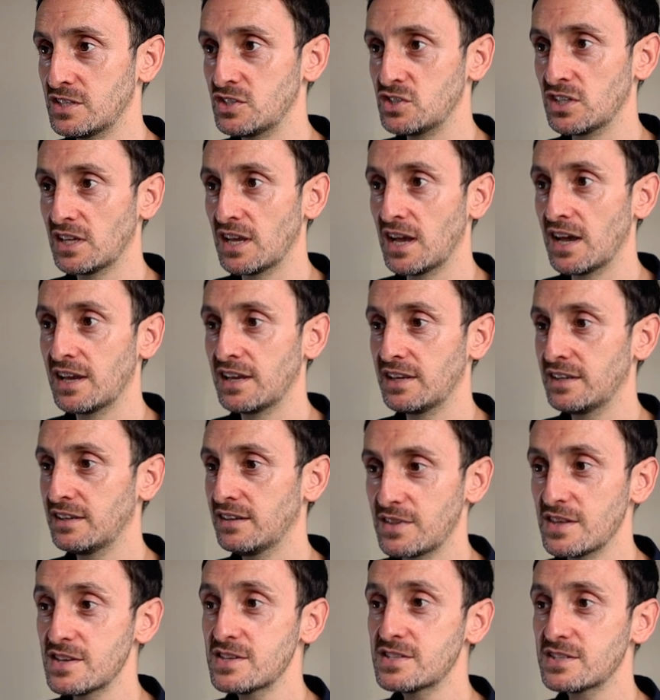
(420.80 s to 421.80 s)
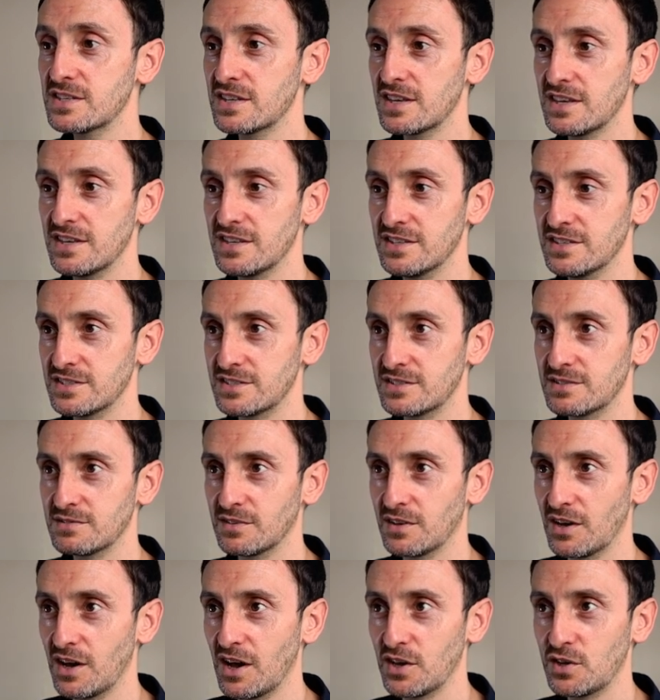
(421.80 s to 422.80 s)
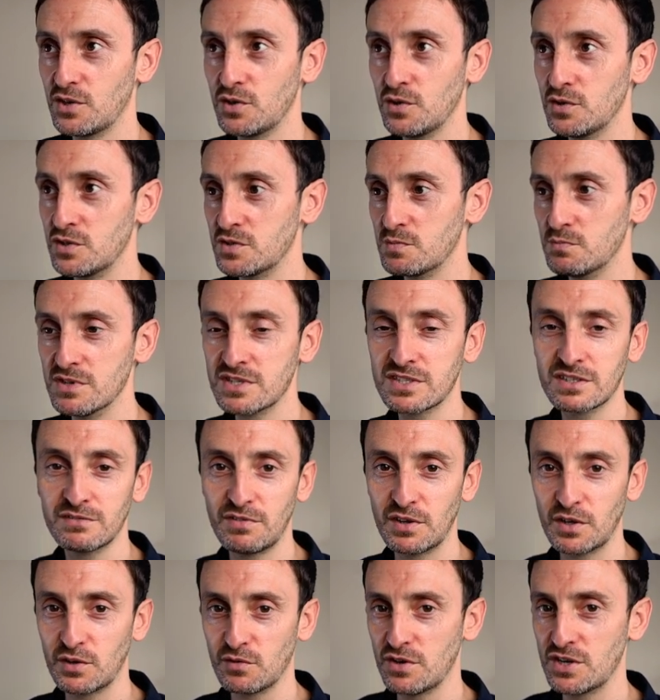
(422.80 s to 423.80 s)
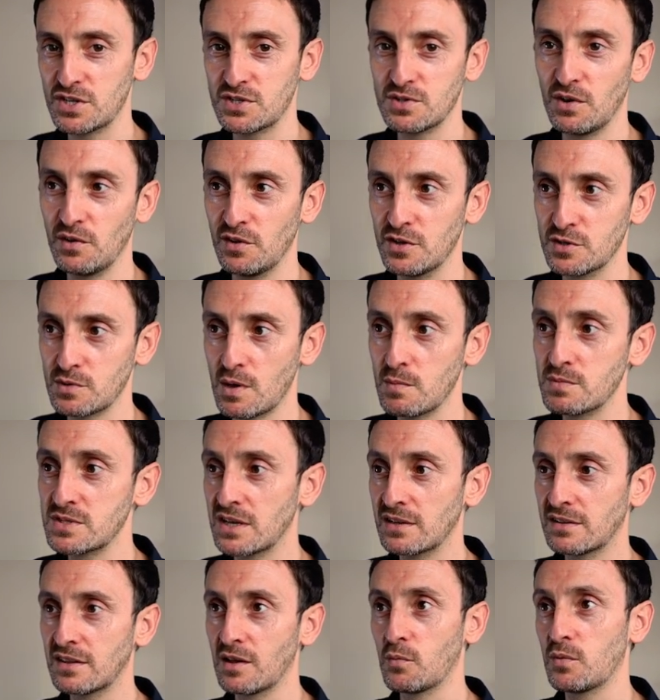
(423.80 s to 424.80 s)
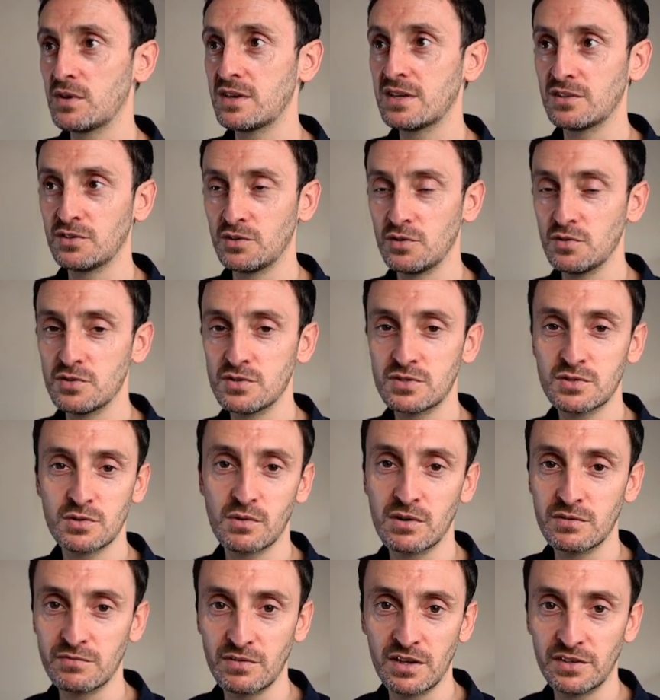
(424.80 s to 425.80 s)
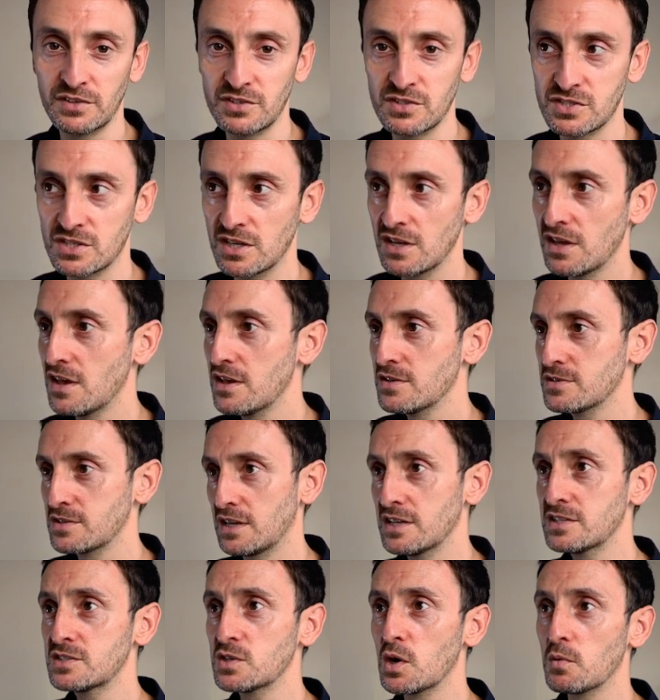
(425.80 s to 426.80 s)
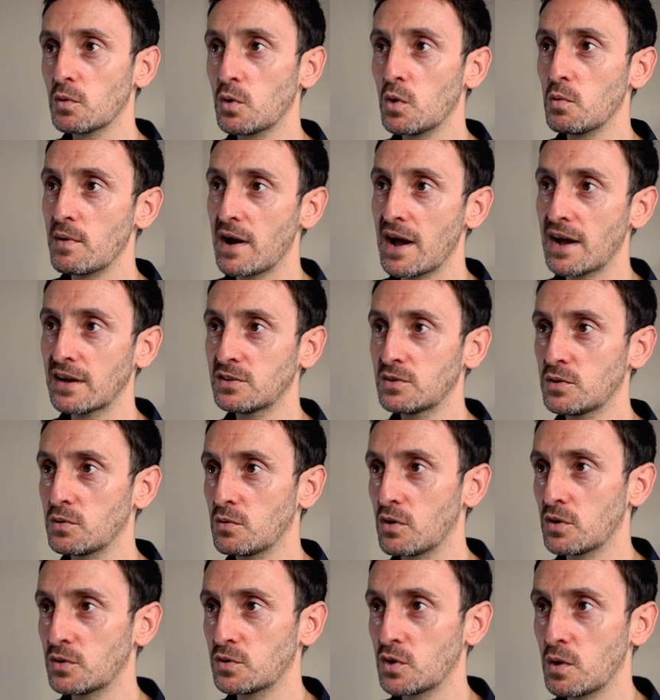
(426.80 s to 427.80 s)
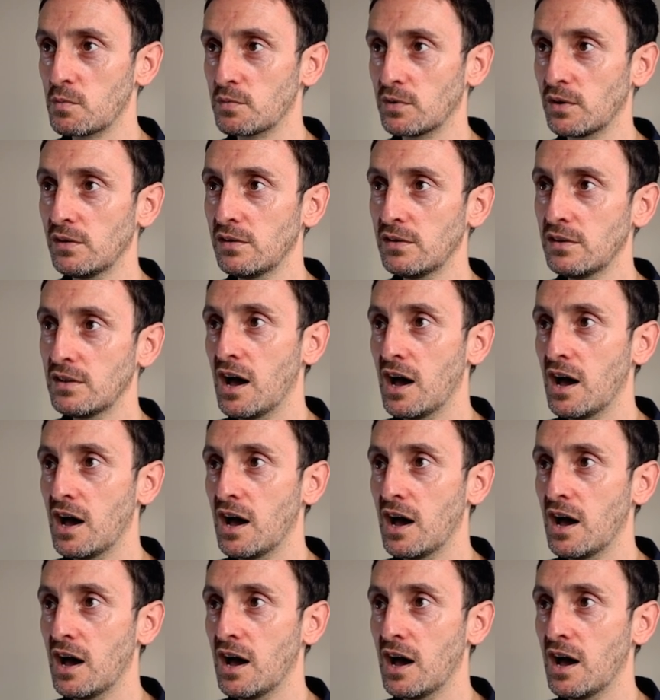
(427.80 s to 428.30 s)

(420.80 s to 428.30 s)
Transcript: CGI. This is a huge misconfiguration on this website that we can use to our advantage. So let's go back to our terminal